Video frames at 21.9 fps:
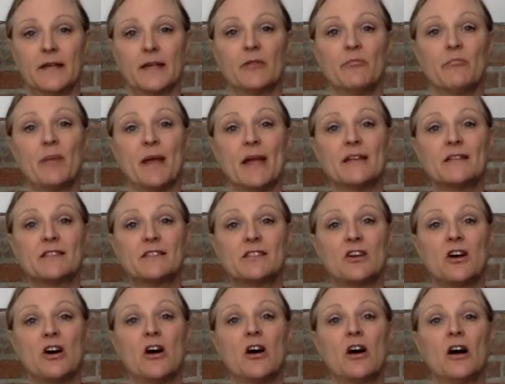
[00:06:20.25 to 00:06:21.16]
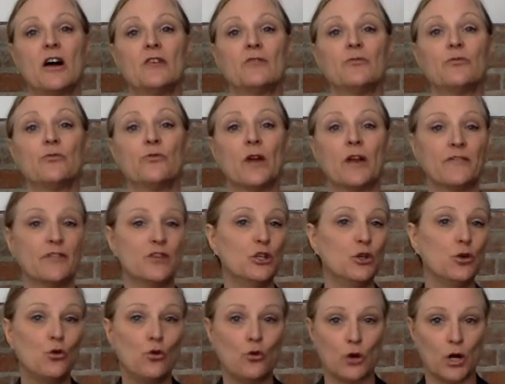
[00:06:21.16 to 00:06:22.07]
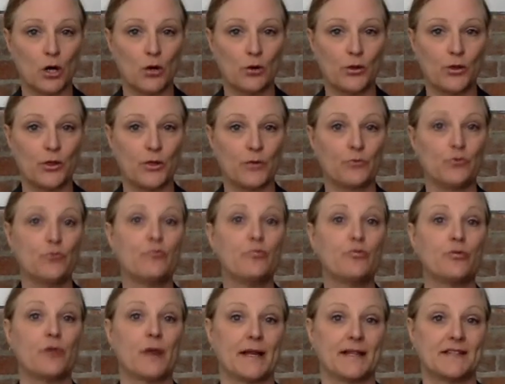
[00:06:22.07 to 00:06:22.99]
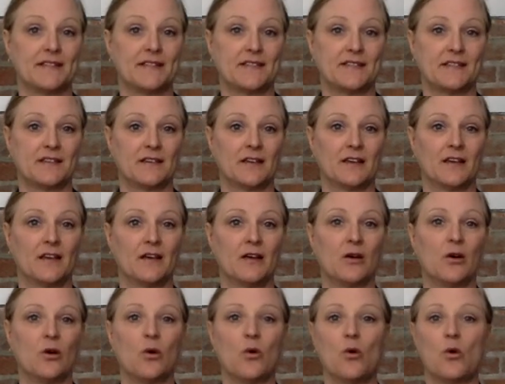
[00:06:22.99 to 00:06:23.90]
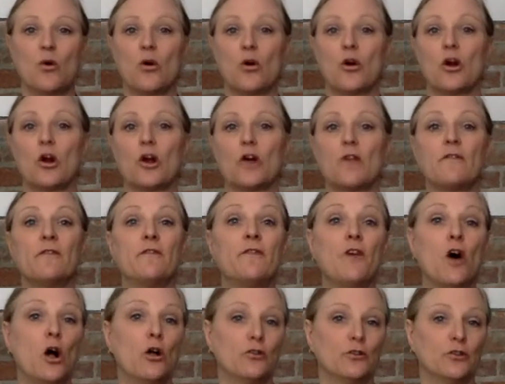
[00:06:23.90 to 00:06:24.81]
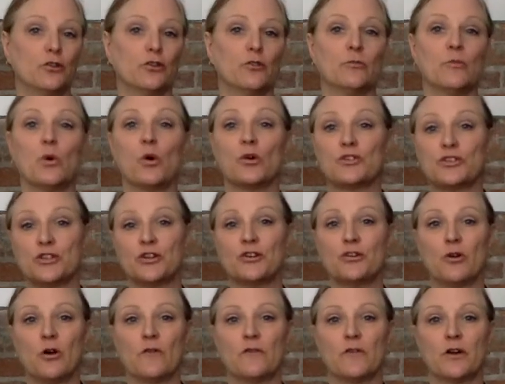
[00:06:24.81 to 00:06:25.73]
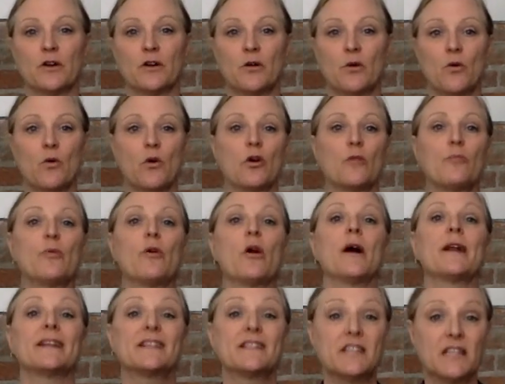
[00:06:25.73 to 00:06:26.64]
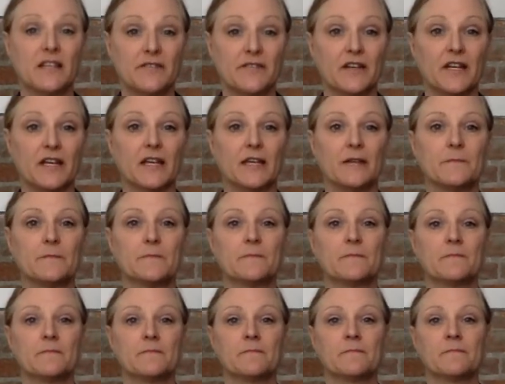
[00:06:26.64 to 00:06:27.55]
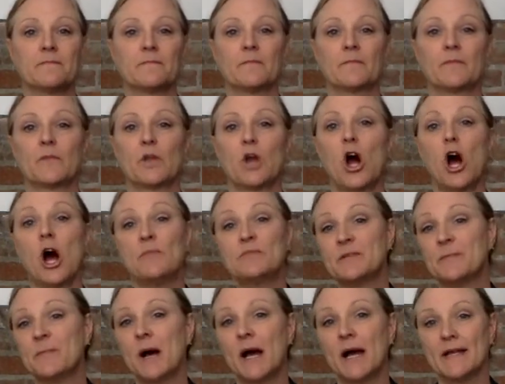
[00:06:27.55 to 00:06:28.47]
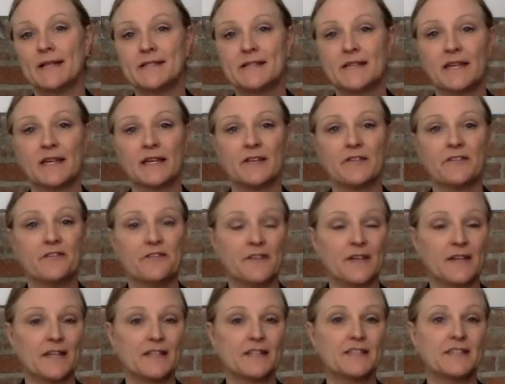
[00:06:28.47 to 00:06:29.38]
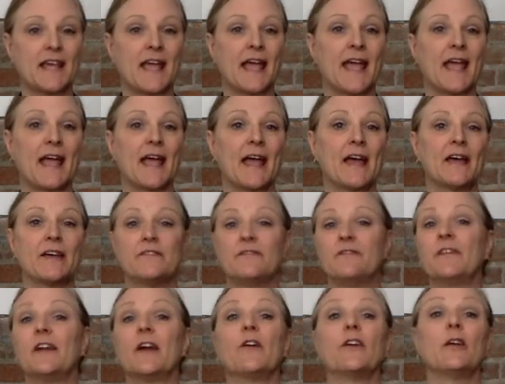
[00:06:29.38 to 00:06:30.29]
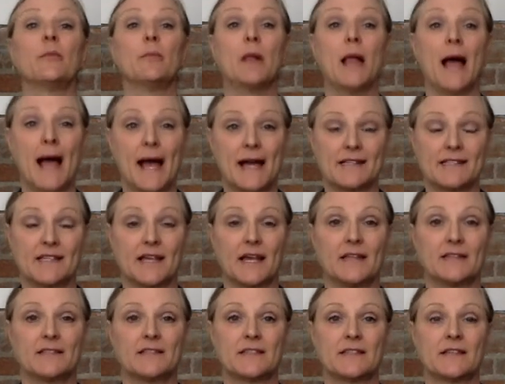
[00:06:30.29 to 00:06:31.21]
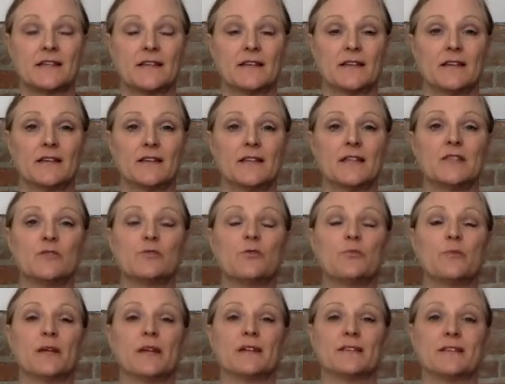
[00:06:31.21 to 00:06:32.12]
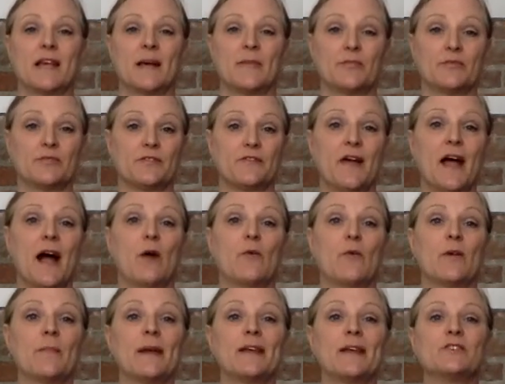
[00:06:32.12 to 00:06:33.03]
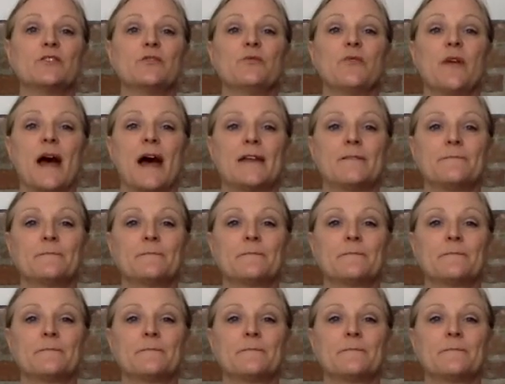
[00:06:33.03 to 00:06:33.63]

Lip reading: based on revenue growth through price, or volume, or turnover, or productivity, optimizing fixed and variable assets. These would be examples of how we might do that.